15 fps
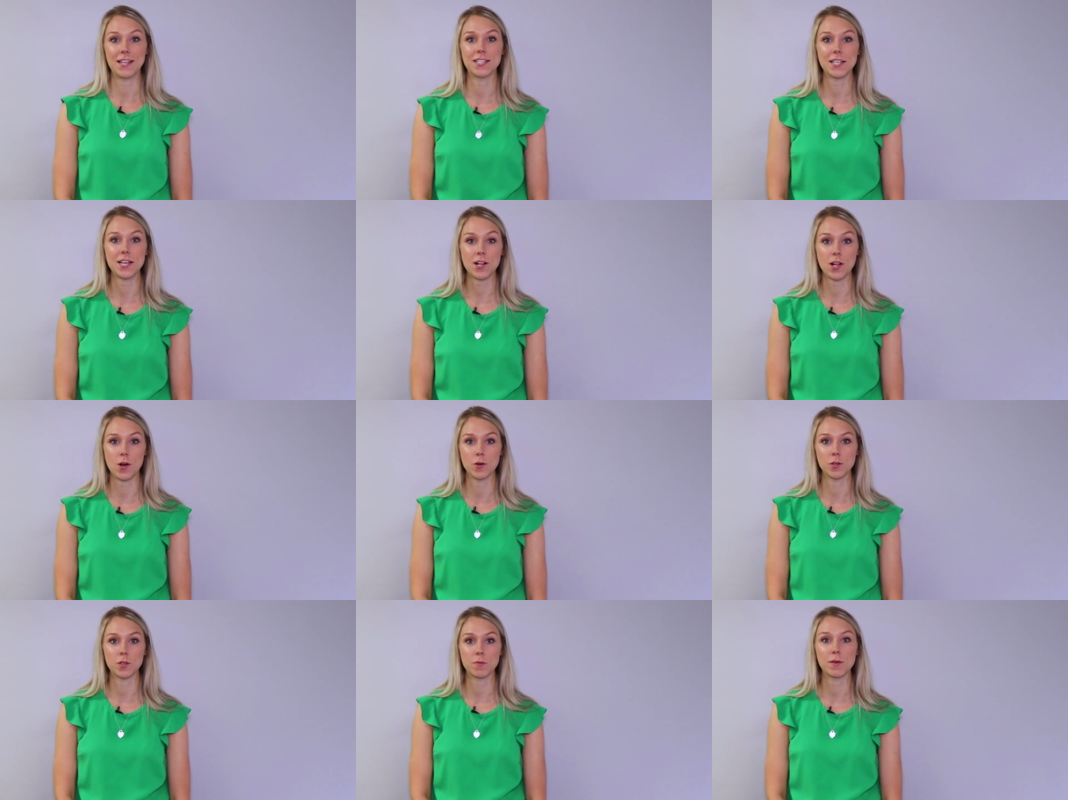and listen
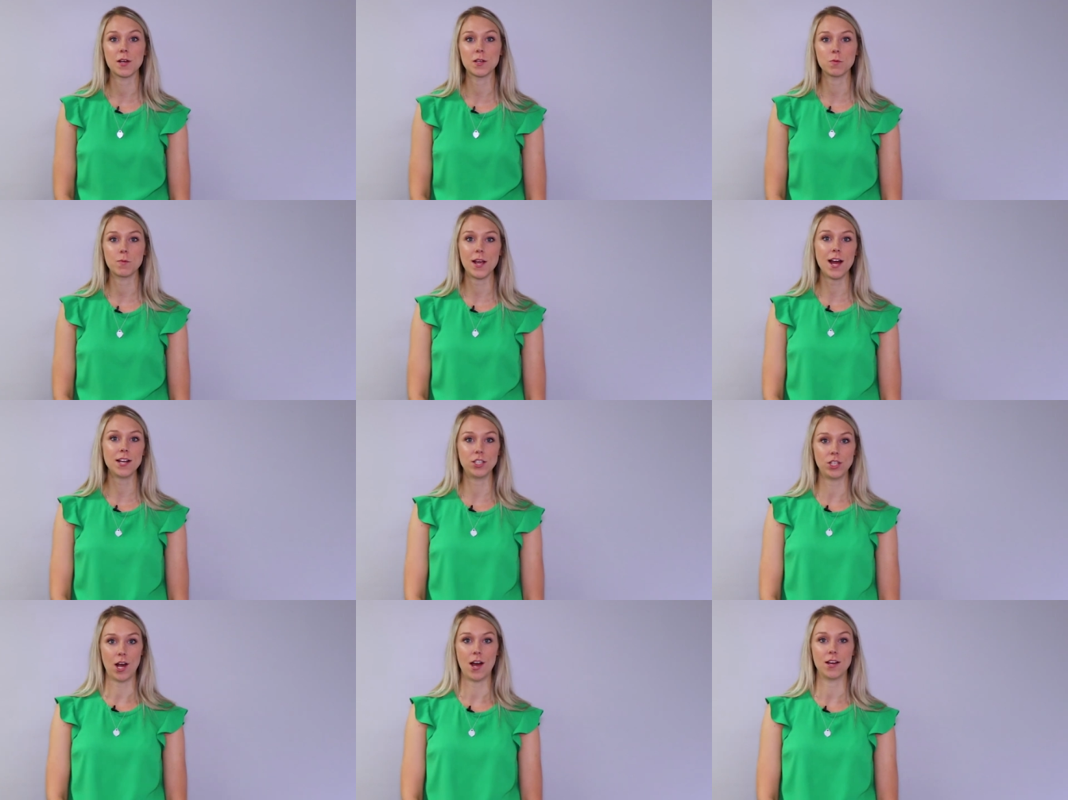close because we
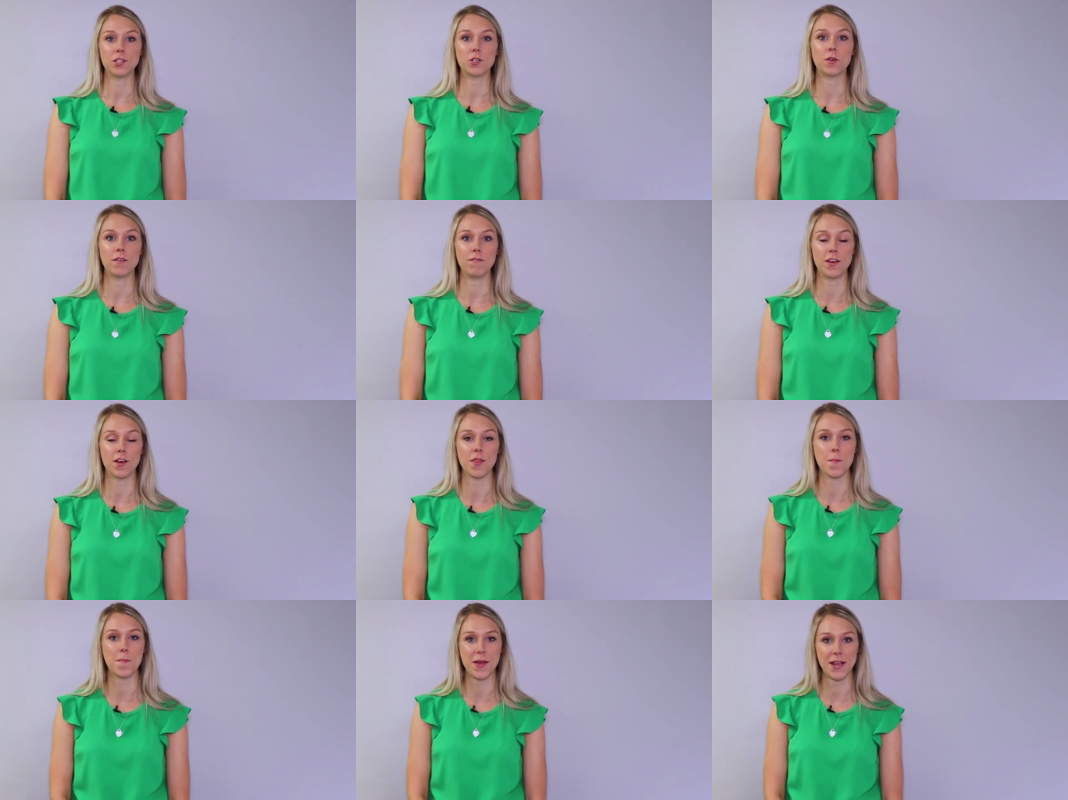got John to
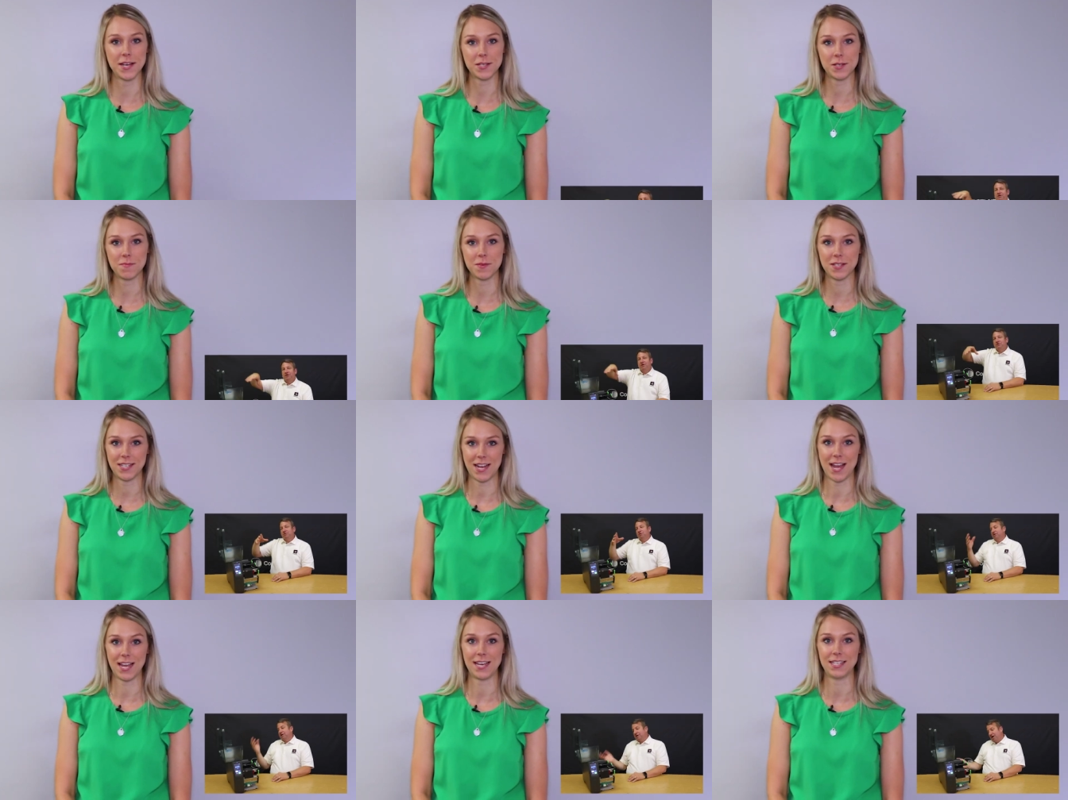reveal the biggest
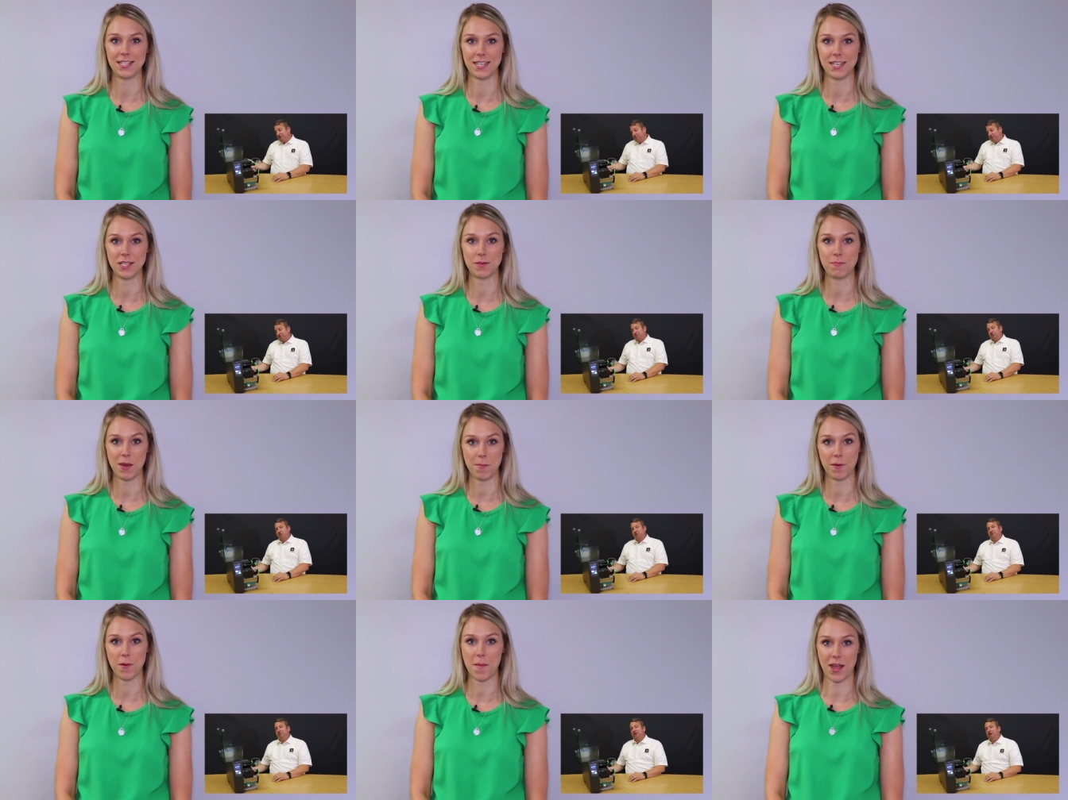mistake he sees
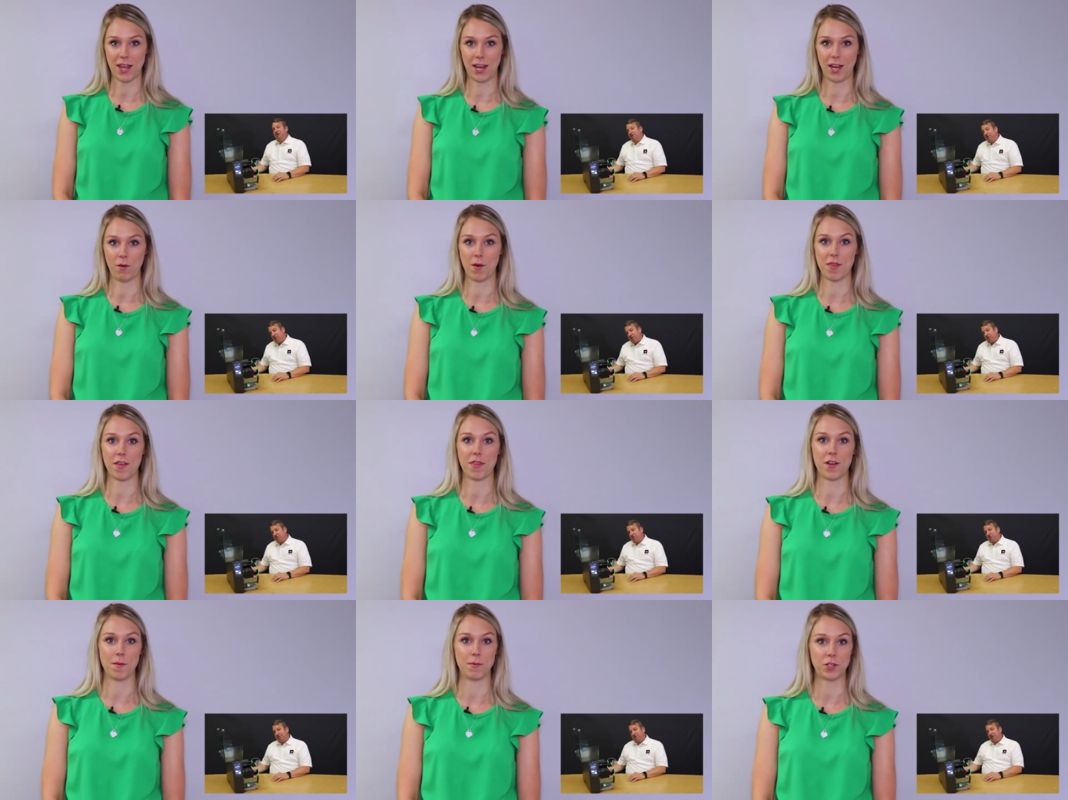people making
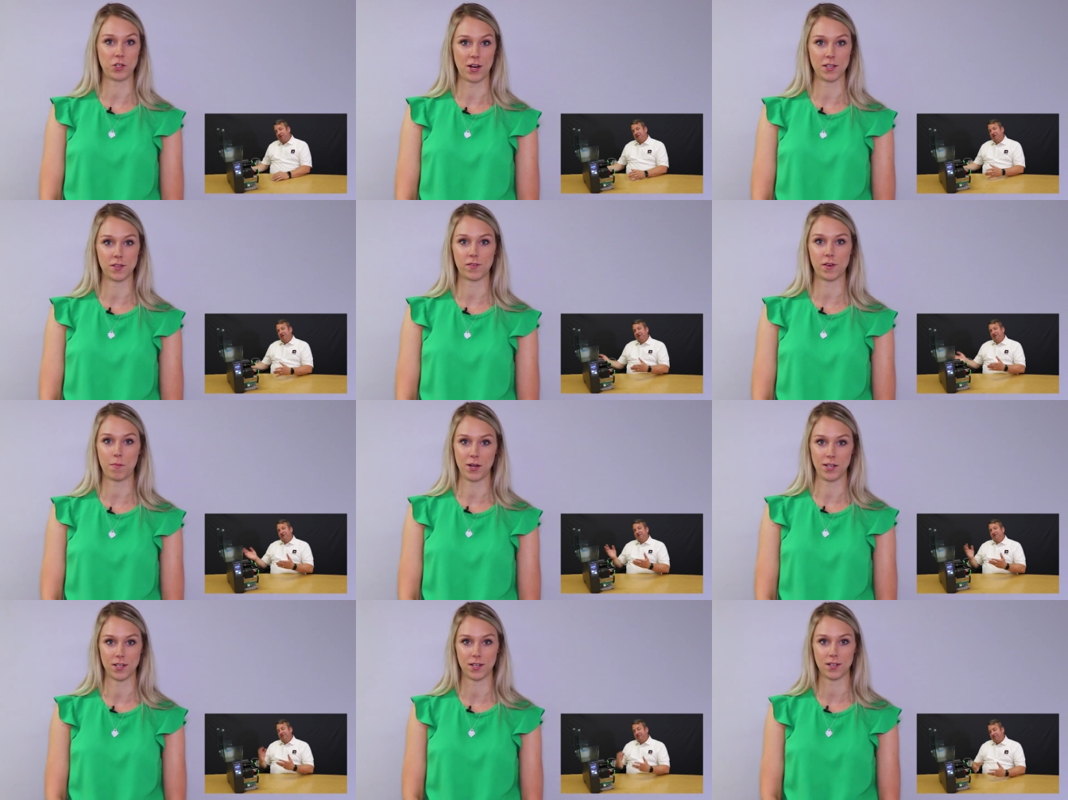with the thermal
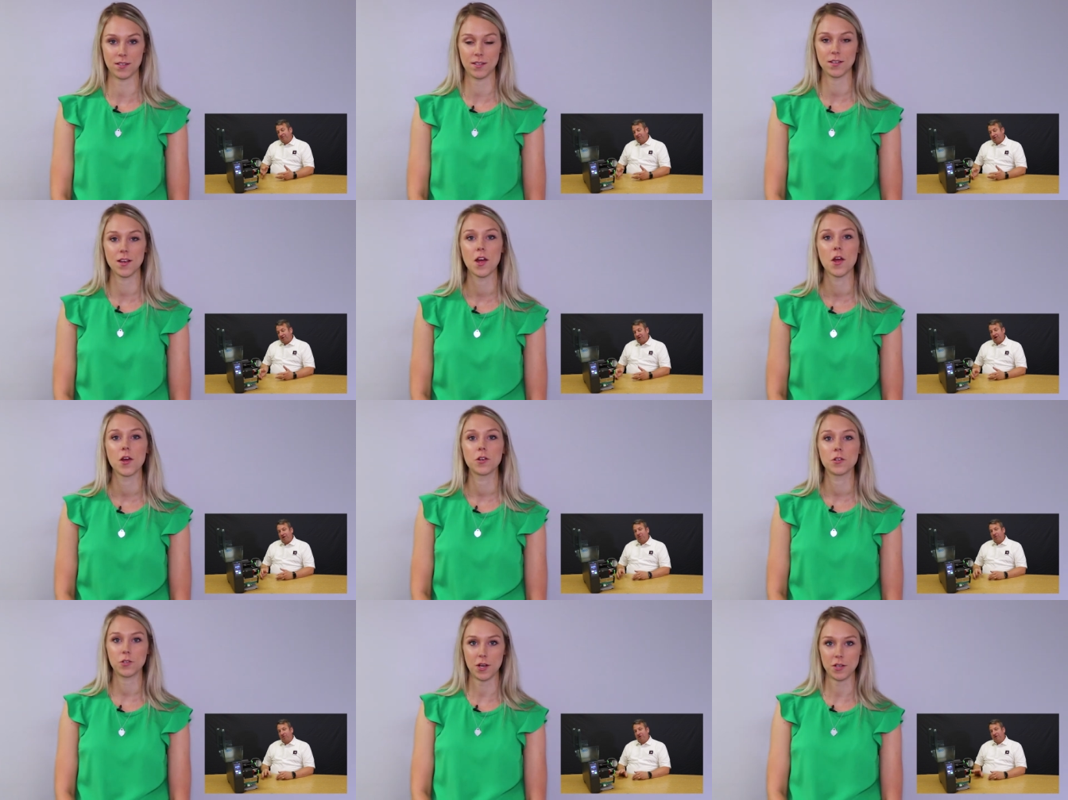transfer printers.
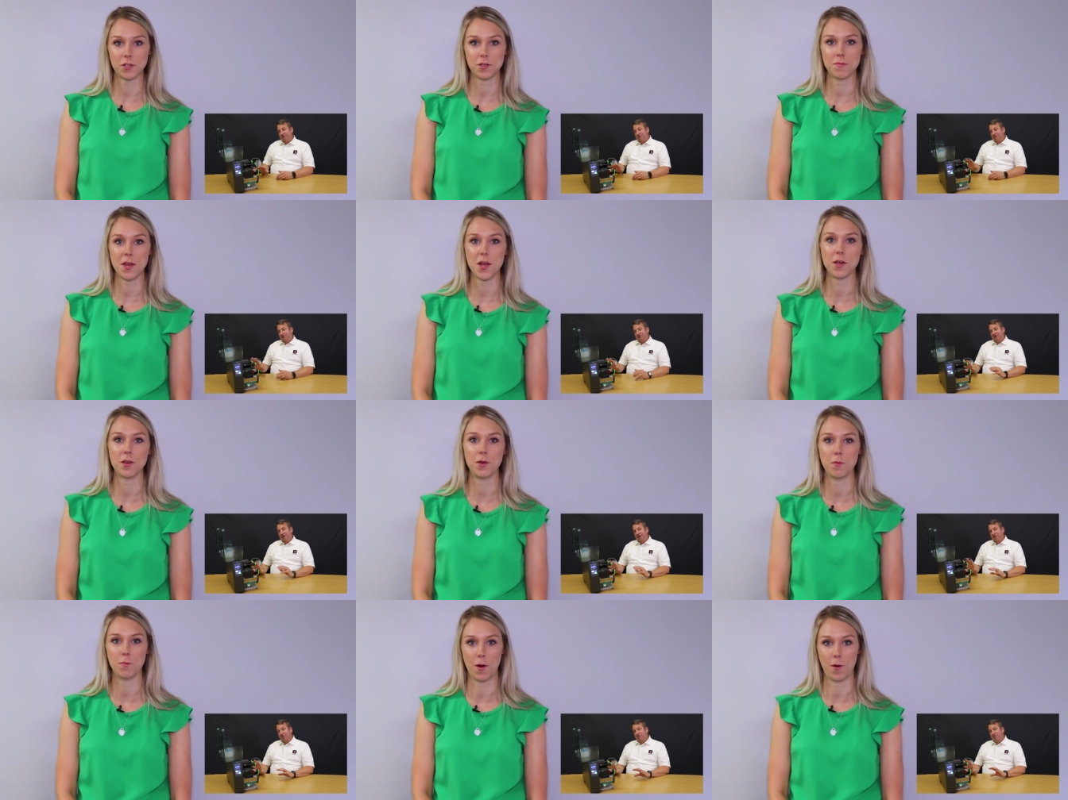Trust me,
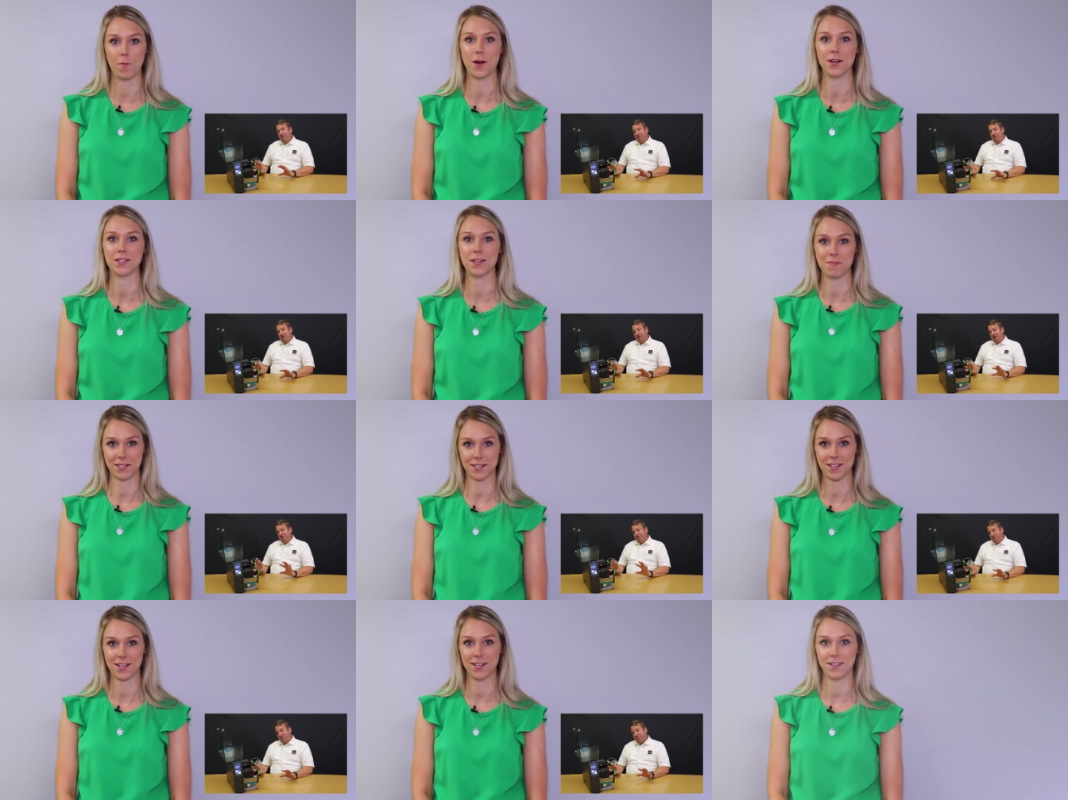you won't want to miss